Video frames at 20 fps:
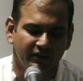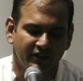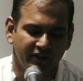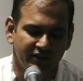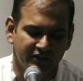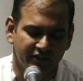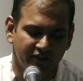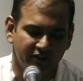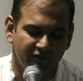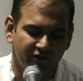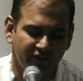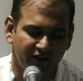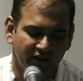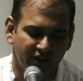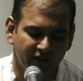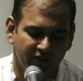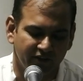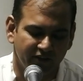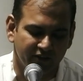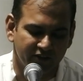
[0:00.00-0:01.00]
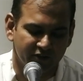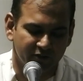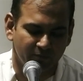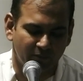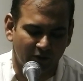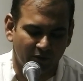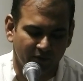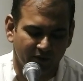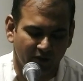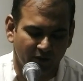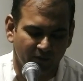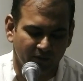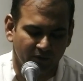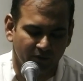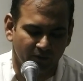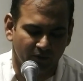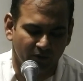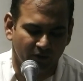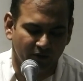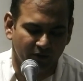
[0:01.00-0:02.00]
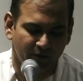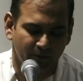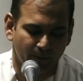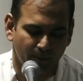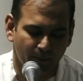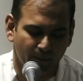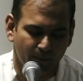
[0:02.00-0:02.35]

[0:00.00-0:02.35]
Each and every head that is bowed down, O Lord,